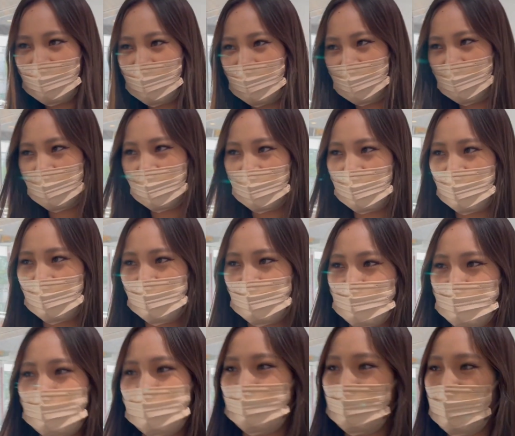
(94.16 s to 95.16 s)

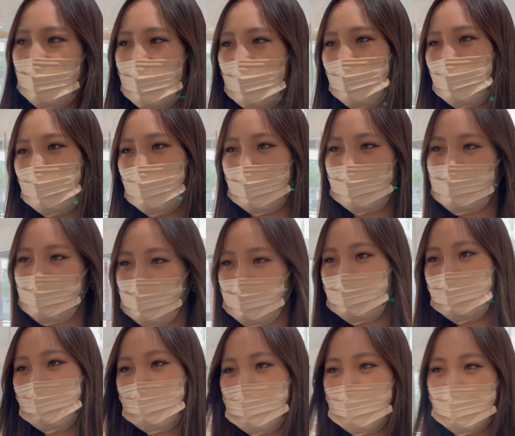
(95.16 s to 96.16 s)
I went
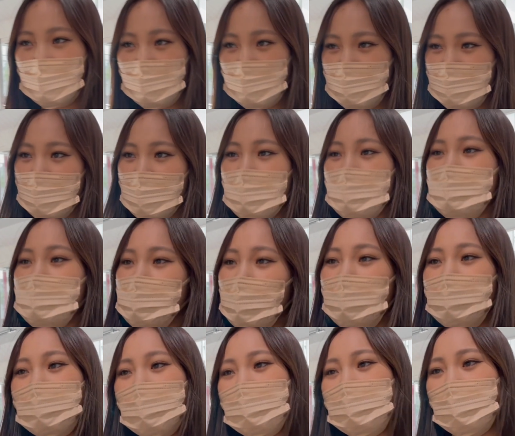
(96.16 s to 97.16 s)
to TUJ
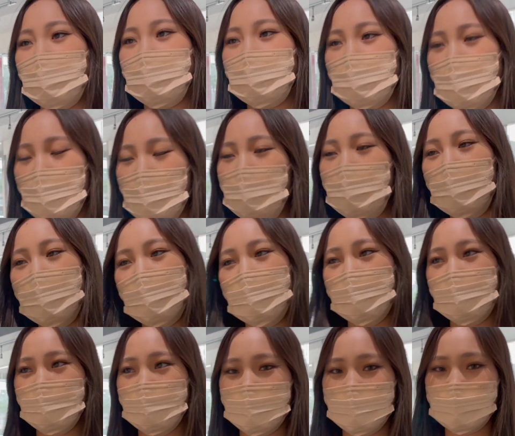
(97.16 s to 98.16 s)
summer program
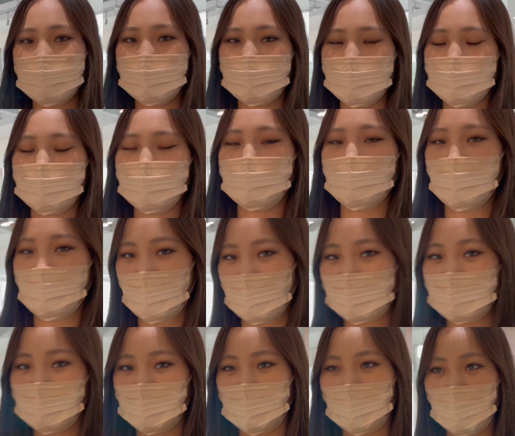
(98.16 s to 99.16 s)
in my high
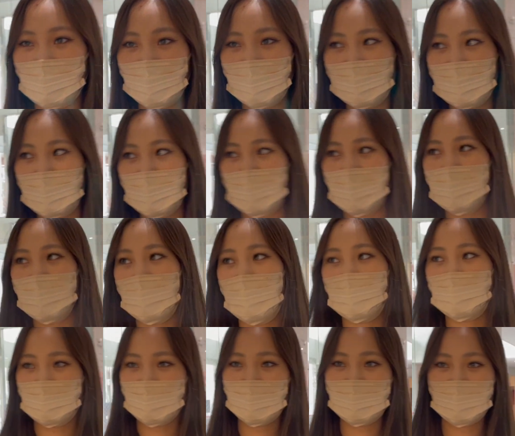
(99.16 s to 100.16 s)
school, and I
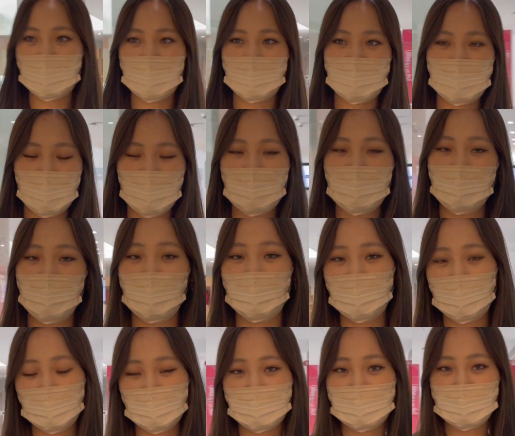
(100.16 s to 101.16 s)
really fell in love
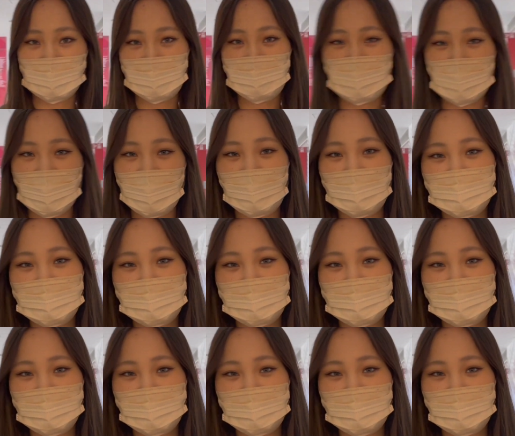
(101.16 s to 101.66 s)
with TUJ.